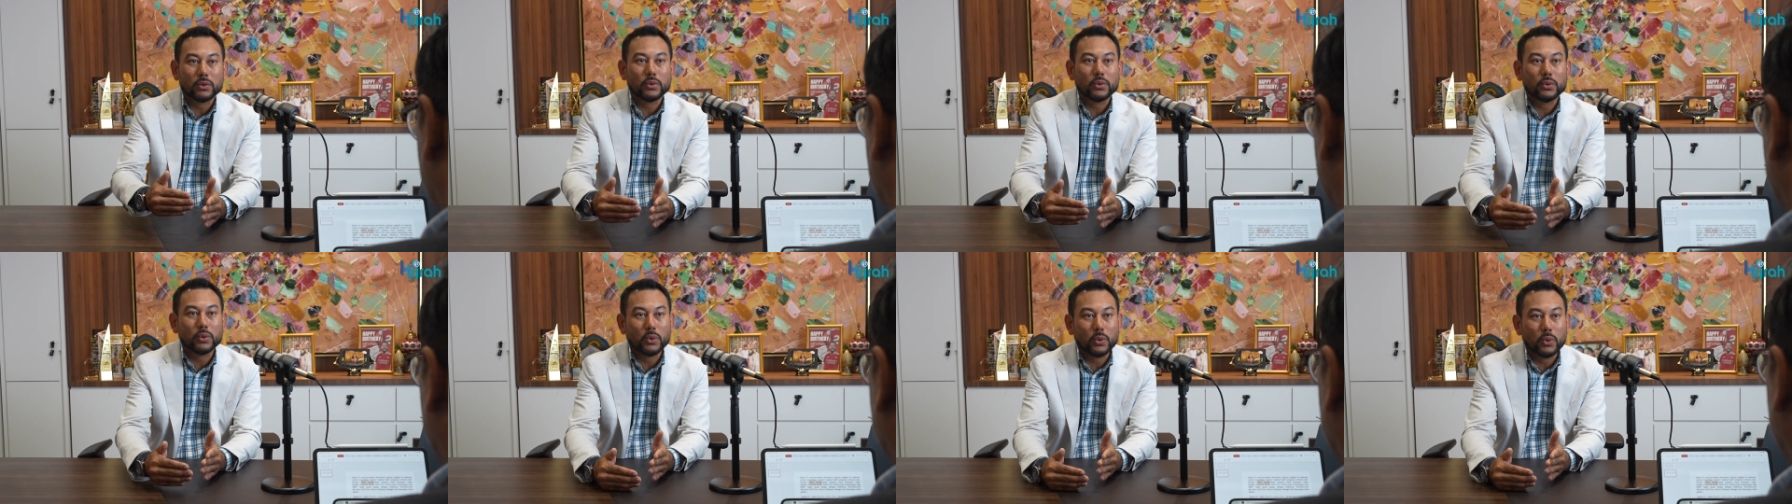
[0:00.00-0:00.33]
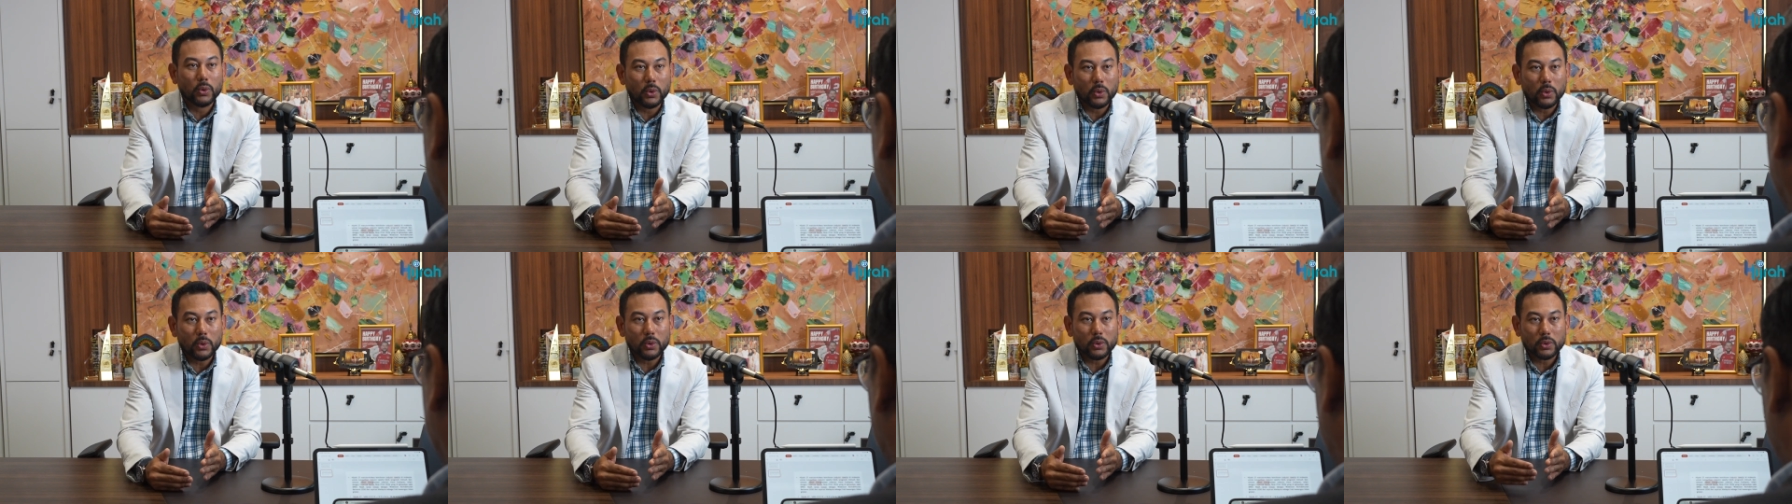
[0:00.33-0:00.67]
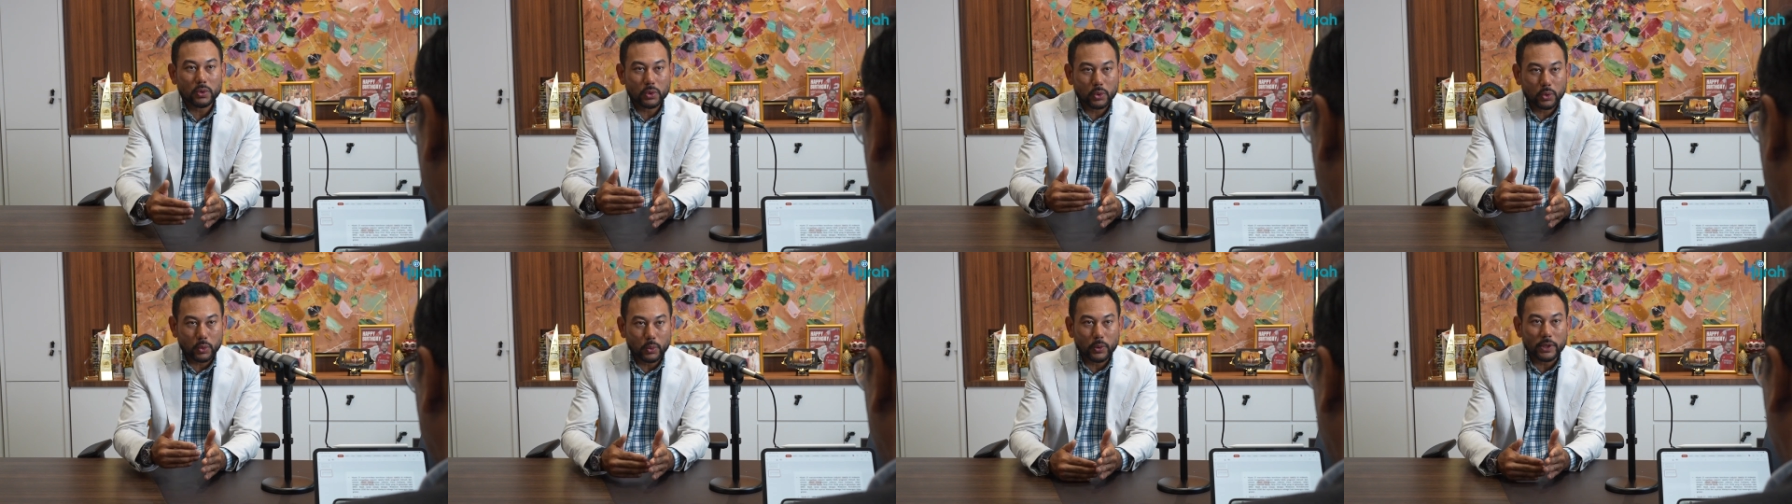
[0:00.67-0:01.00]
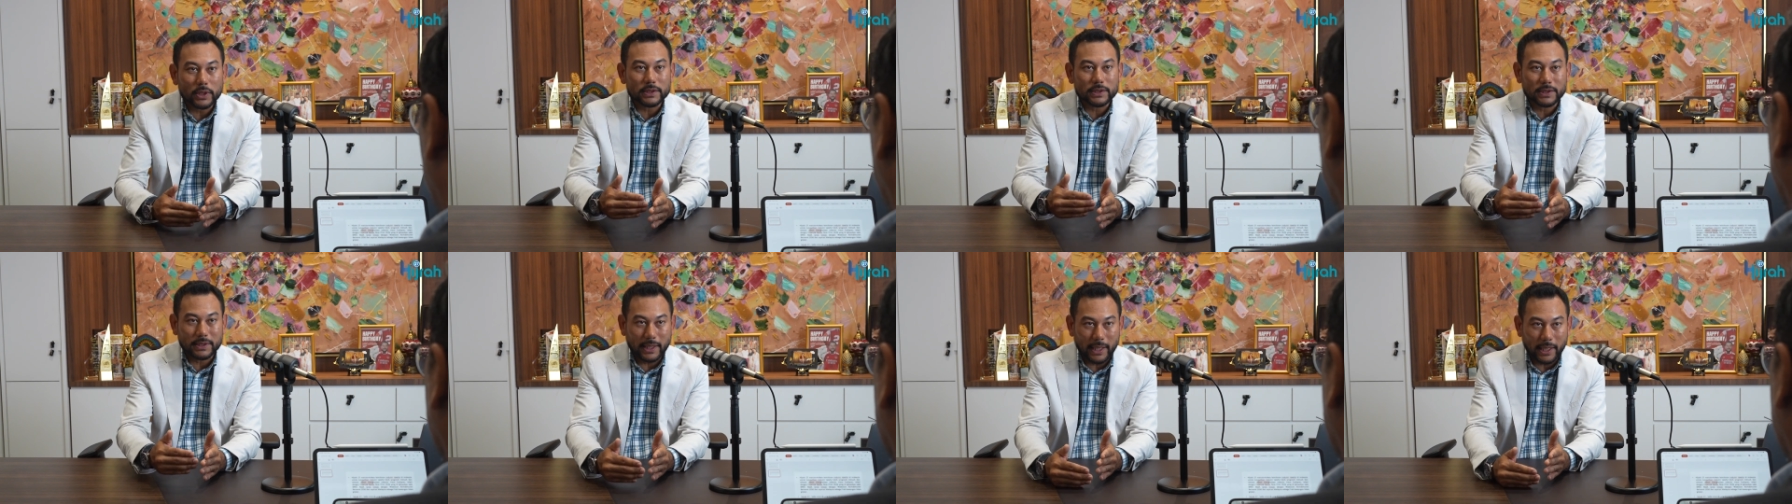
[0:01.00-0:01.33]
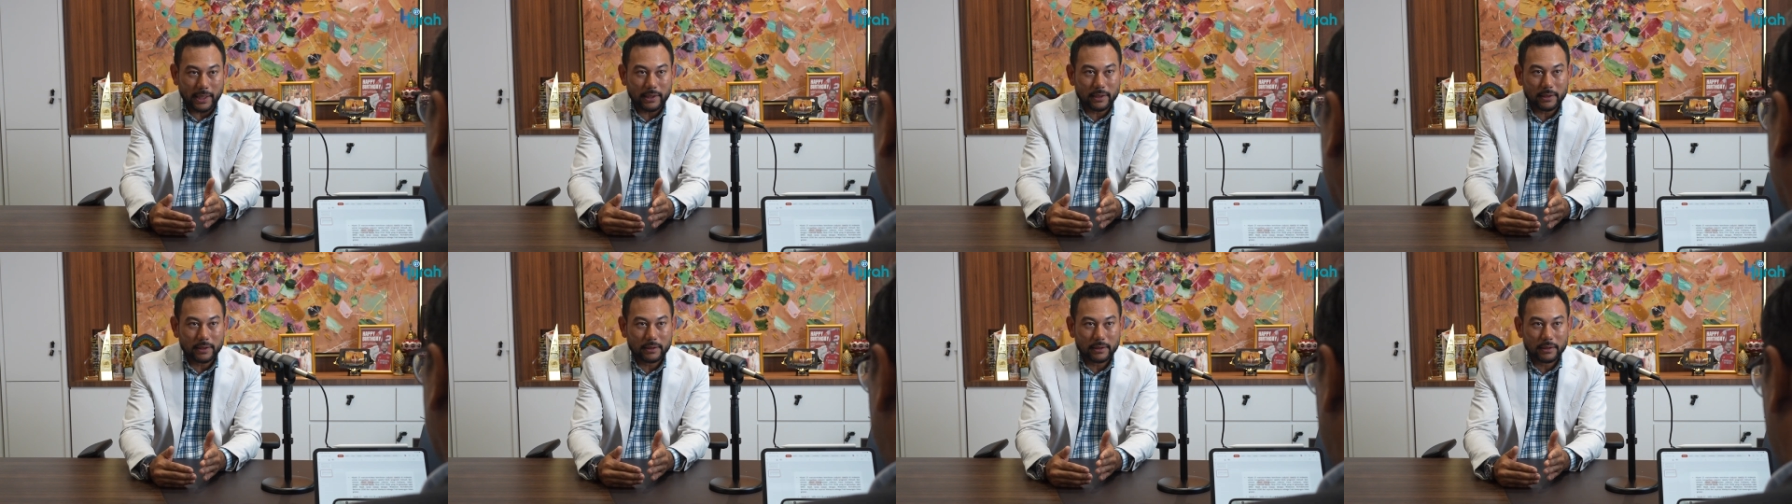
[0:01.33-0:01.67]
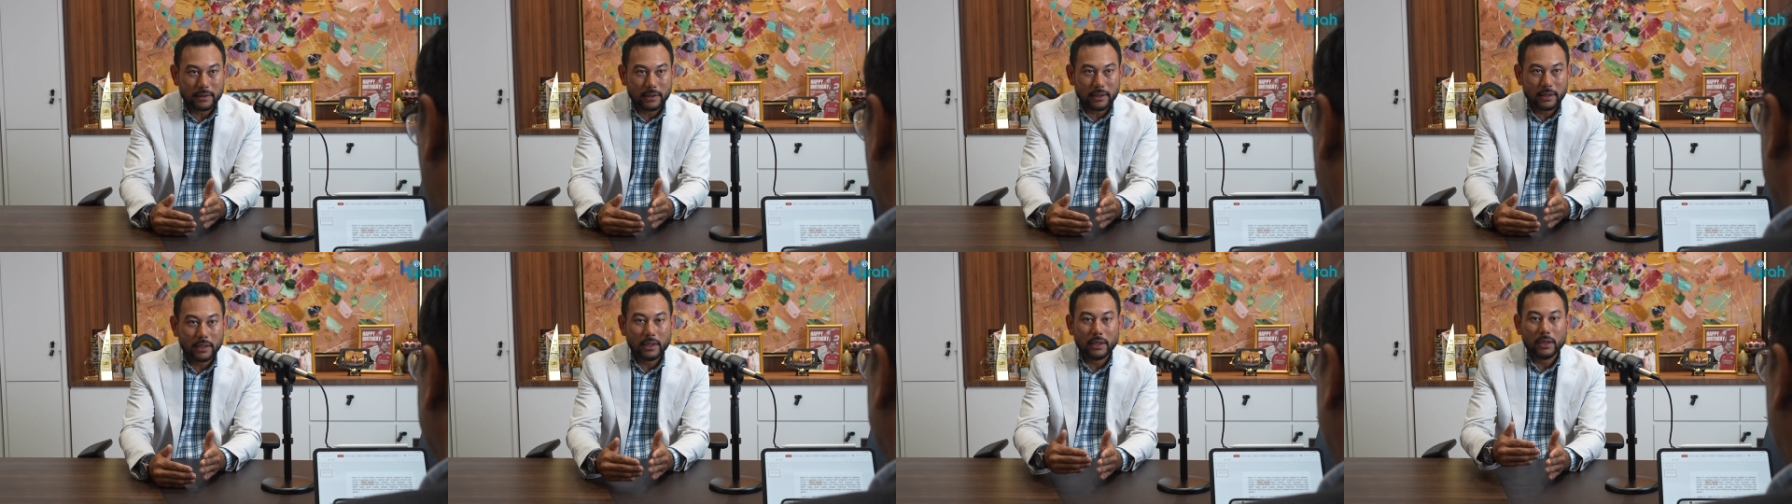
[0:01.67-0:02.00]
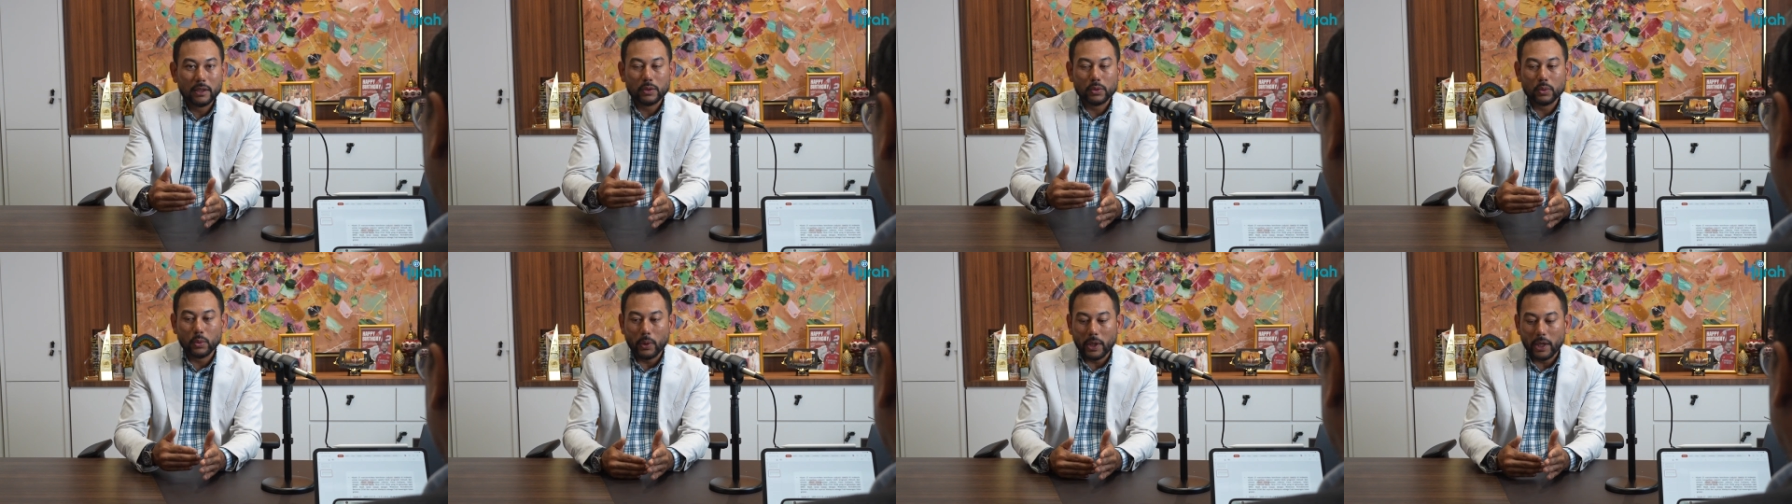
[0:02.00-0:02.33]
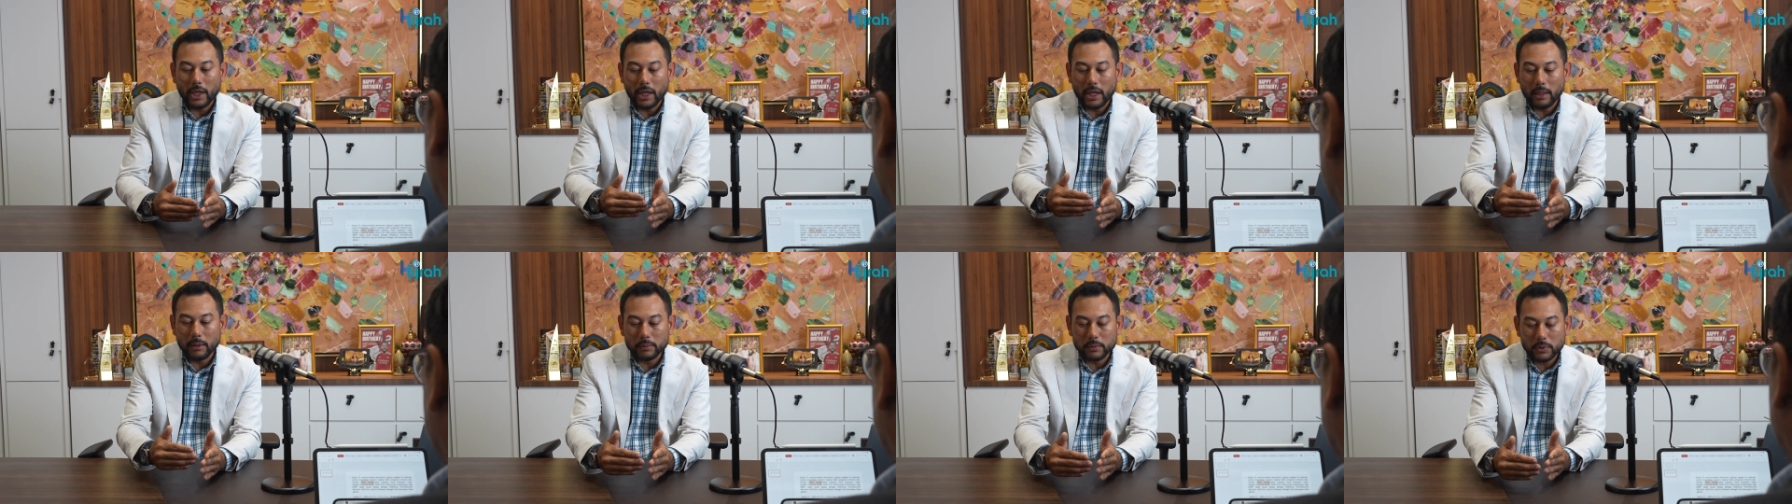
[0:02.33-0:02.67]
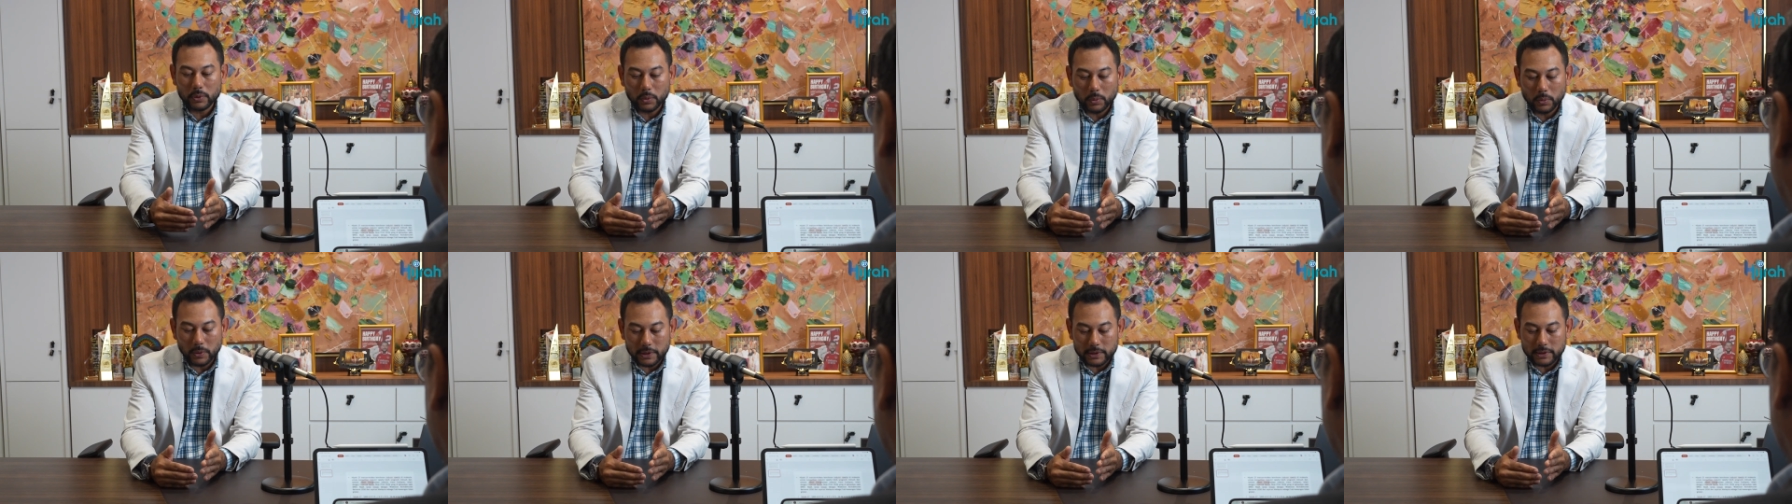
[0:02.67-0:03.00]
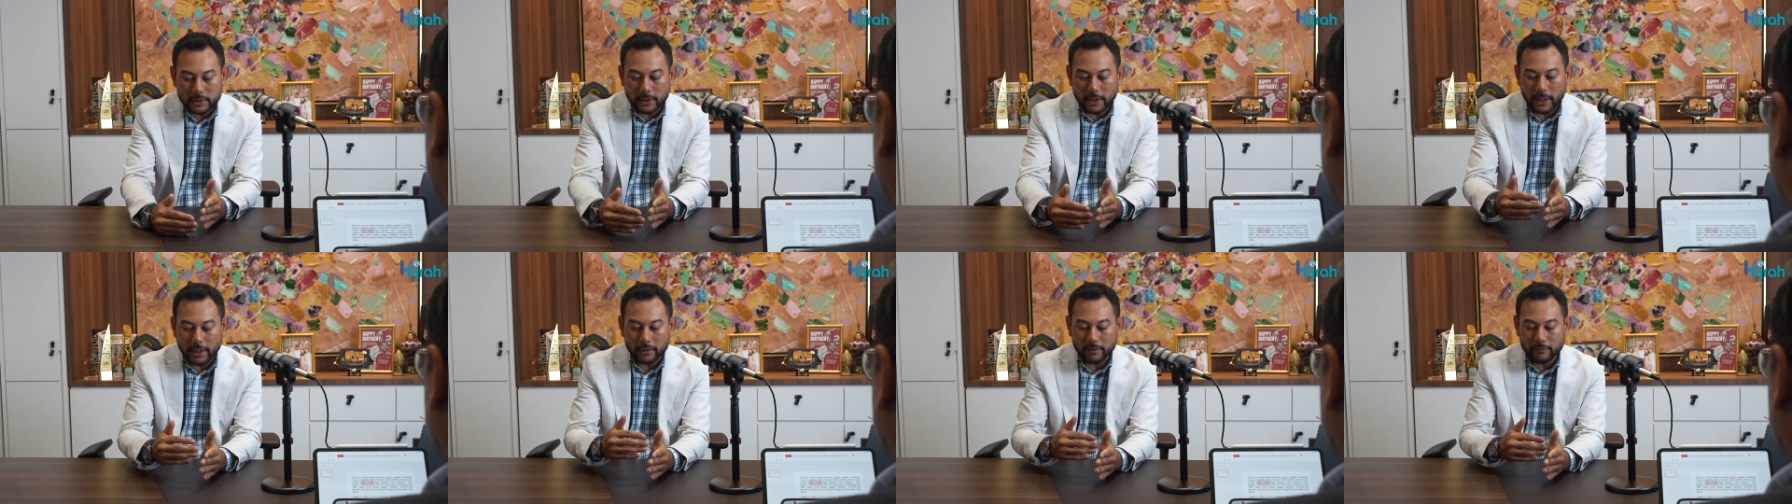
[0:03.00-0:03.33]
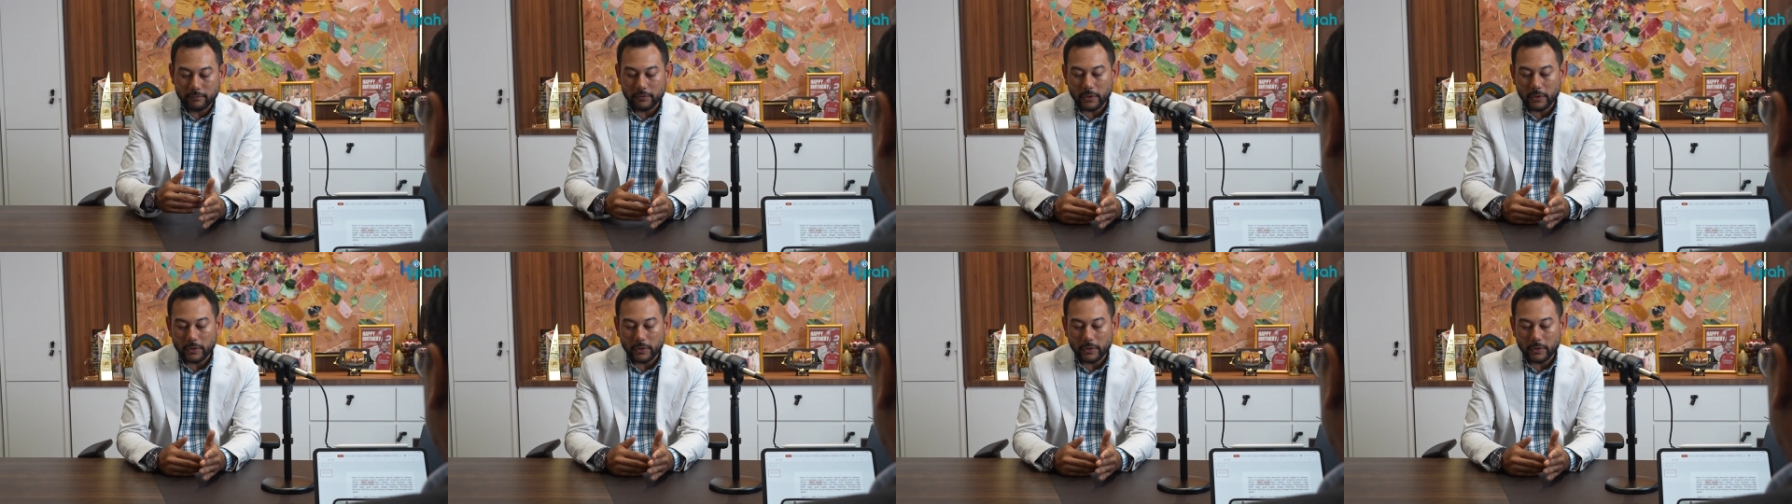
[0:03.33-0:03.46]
to go towards that, to help towards that.